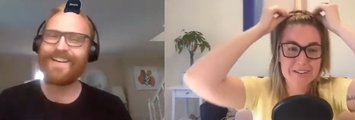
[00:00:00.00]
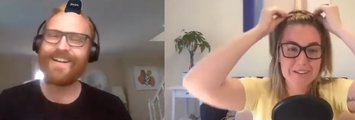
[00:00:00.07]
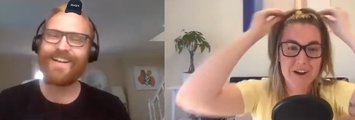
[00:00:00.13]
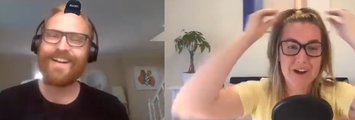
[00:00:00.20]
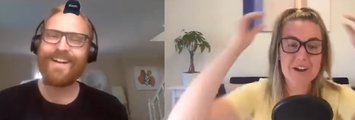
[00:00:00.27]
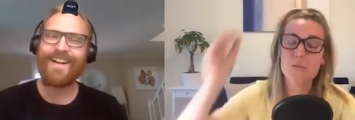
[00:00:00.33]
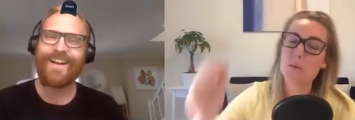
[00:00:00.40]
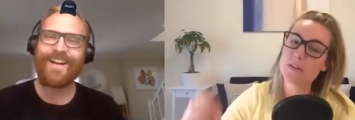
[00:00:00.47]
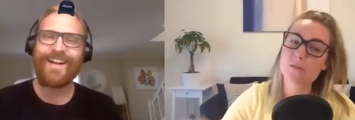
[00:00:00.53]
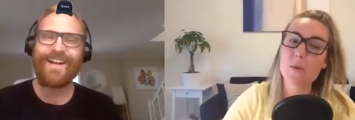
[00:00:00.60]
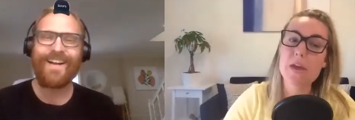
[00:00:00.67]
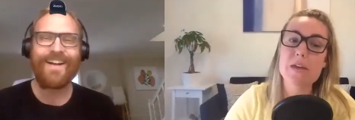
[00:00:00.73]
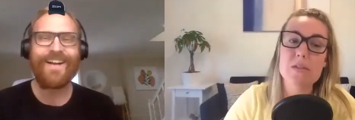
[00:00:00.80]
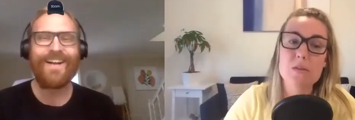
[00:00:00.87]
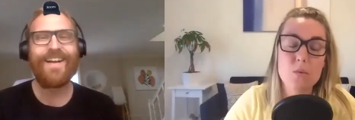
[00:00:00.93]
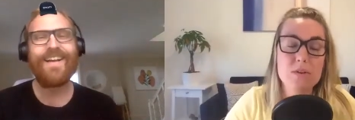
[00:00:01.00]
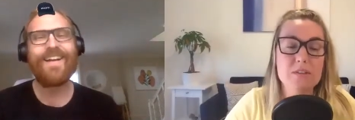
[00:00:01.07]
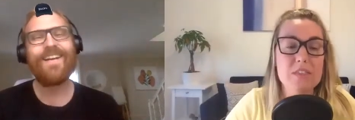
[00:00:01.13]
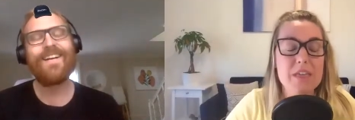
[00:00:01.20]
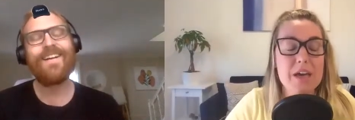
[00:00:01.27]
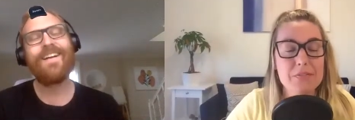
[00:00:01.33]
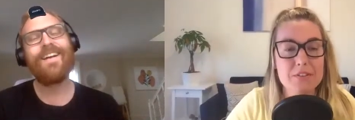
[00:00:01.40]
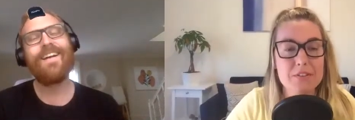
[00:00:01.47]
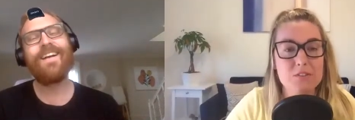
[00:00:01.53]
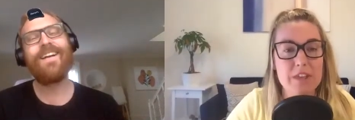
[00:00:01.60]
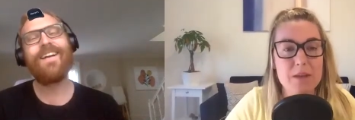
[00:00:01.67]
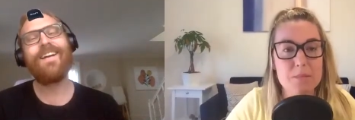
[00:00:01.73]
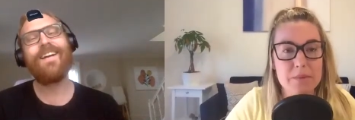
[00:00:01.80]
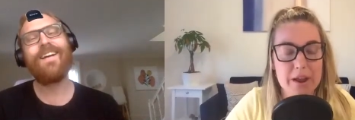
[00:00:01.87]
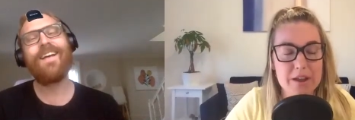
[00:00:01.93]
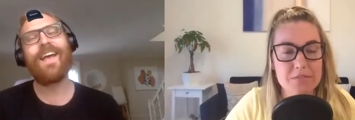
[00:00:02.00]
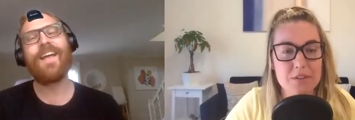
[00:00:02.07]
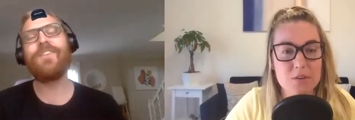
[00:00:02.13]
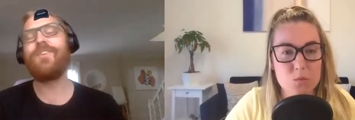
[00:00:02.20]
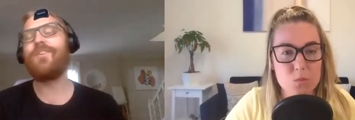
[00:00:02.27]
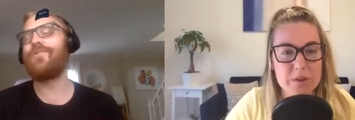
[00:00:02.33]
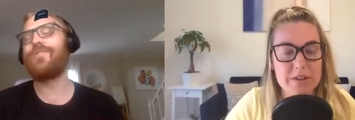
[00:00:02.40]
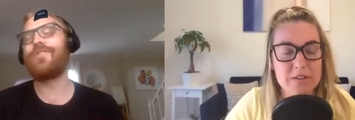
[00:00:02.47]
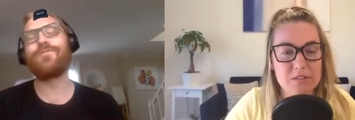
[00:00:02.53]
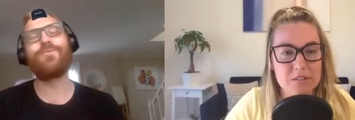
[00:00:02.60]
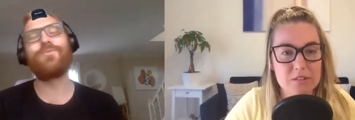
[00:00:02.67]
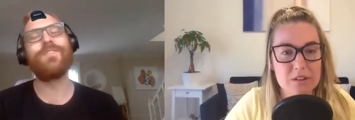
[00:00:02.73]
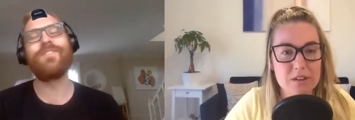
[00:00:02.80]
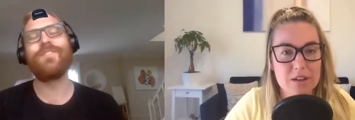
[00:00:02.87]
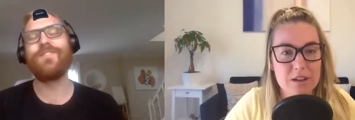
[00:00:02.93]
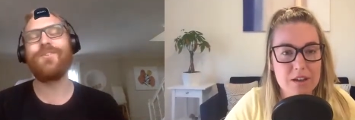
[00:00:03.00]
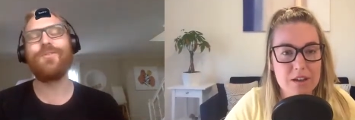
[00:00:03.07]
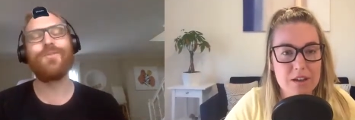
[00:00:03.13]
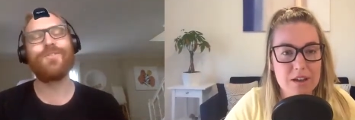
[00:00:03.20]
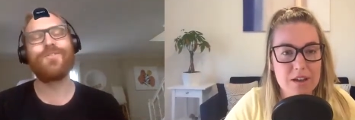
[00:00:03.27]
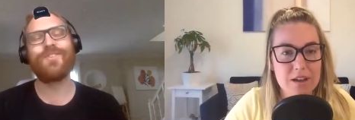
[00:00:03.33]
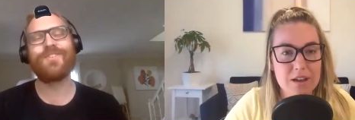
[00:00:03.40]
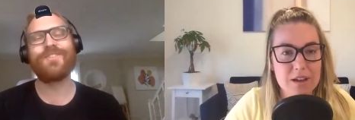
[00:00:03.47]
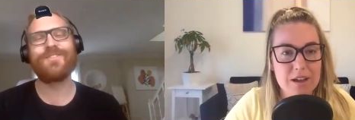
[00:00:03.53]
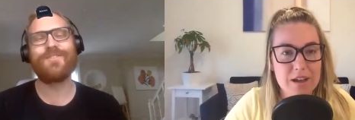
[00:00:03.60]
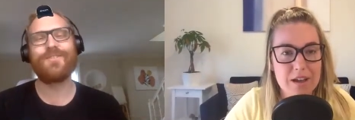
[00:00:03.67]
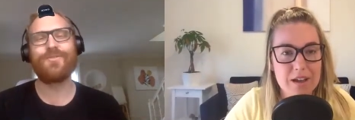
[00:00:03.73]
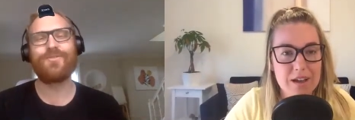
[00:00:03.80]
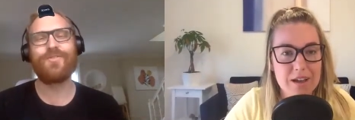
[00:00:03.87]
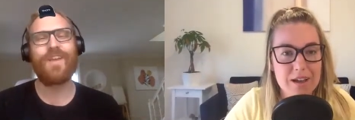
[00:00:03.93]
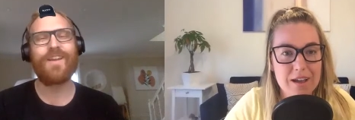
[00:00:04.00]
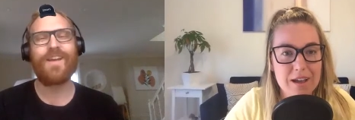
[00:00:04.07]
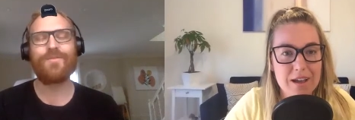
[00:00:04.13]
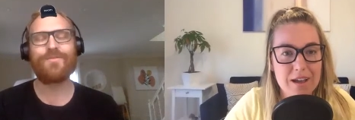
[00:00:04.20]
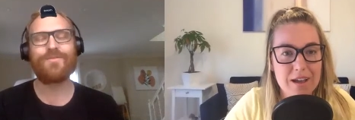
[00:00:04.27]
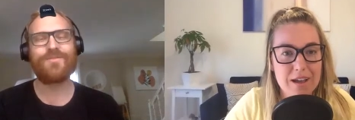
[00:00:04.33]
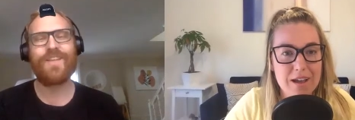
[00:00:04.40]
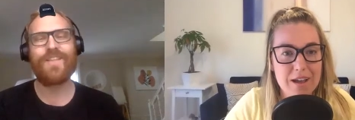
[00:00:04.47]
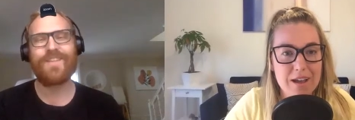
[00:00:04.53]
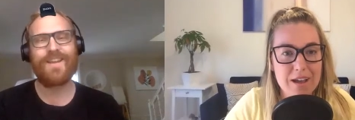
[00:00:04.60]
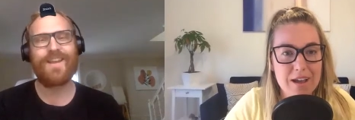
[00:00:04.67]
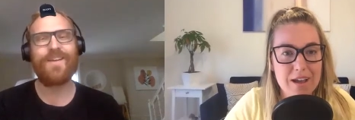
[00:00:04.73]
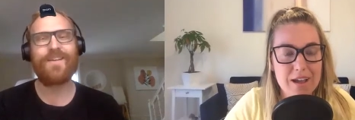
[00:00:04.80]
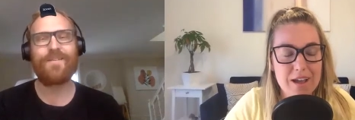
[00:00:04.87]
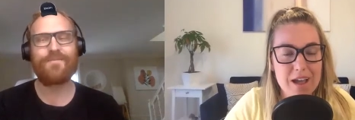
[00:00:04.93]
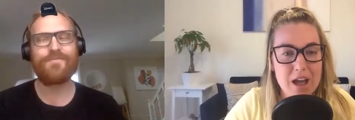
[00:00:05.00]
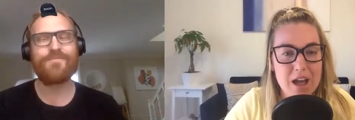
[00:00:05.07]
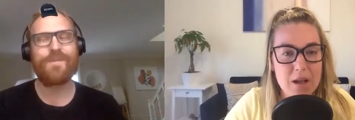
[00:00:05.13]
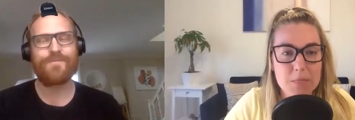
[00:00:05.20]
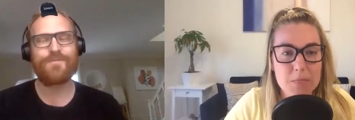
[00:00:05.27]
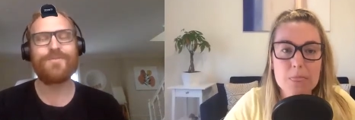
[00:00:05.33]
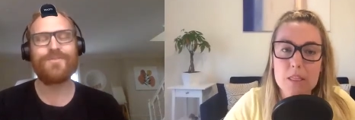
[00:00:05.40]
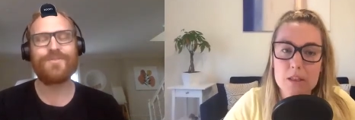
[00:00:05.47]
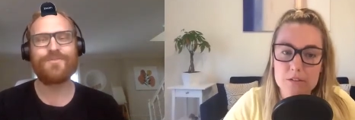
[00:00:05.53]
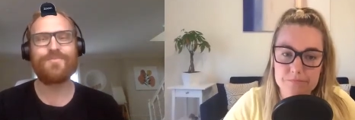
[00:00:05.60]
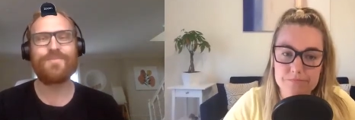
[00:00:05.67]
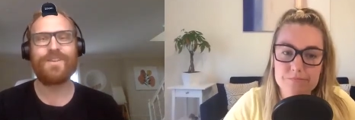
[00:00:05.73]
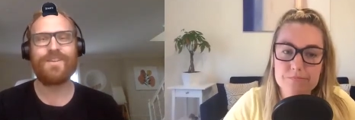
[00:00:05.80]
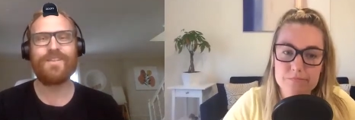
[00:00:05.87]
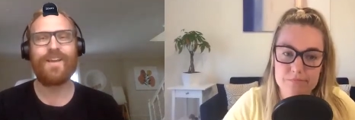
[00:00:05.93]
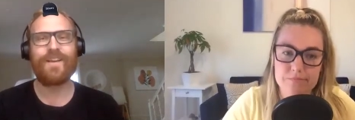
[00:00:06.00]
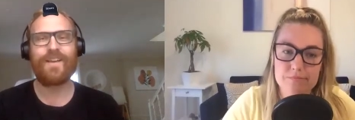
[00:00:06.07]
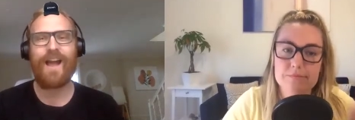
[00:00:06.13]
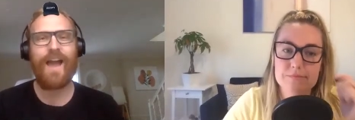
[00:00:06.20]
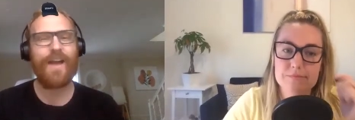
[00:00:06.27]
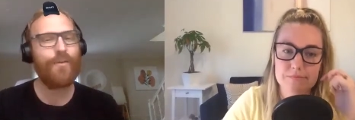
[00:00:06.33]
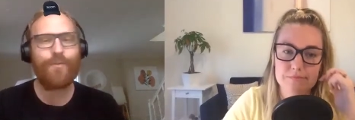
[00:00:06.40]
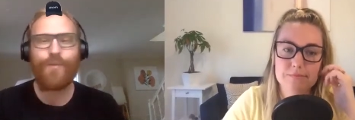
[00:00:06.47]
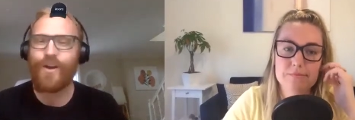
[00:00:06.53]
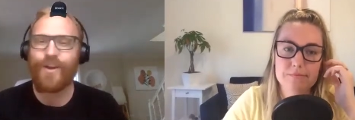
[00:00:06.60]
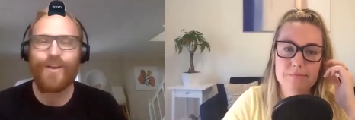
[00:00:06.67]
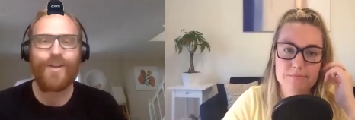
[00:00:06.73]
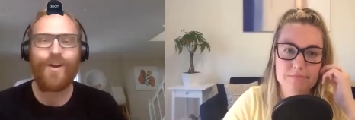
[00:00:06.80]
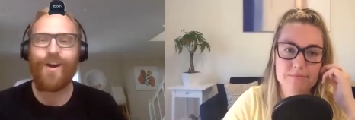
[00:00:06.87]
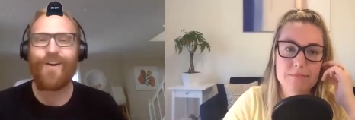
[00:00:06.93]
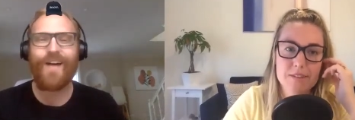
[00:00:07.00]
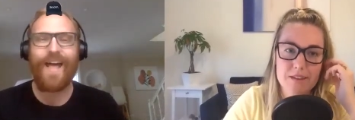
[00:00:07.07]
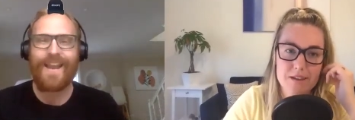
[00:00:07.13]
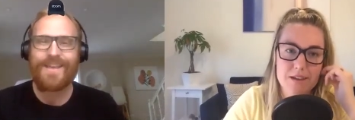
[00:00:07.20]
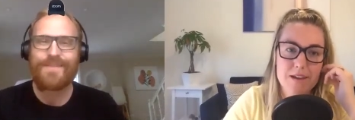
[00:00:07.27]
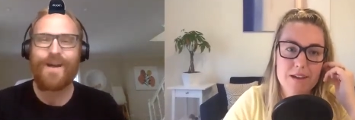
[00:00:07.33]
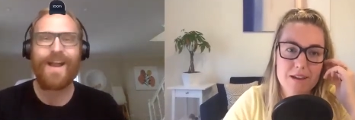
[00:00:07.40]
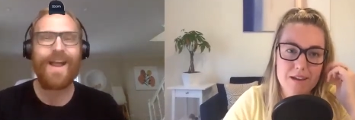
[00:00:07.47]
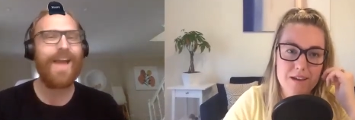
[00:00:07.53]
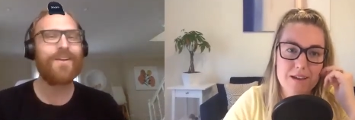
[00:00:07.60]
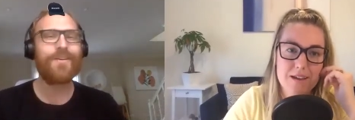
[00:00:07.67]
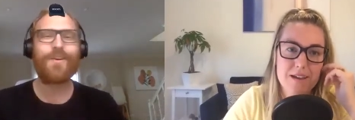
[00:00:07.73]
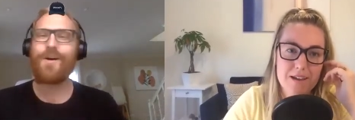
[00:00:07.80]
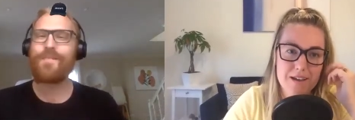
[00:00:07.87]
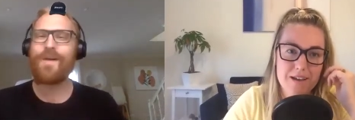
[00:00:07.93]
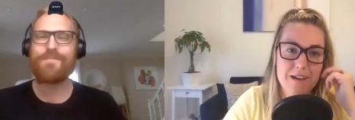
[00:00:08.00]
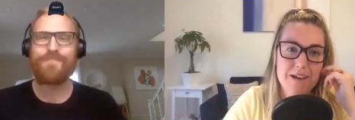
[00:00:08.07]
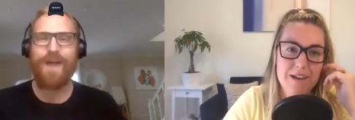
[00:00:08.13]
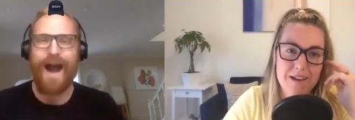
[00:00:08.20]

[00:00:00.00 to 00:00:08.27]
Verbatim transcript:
Speaker 1: God. Was we, wasn't that the same night that And we, you
Speaker 2: just wouldn't, you were just too, and I was, and then I remember just being like, I don't fucking call anybody. I don't call my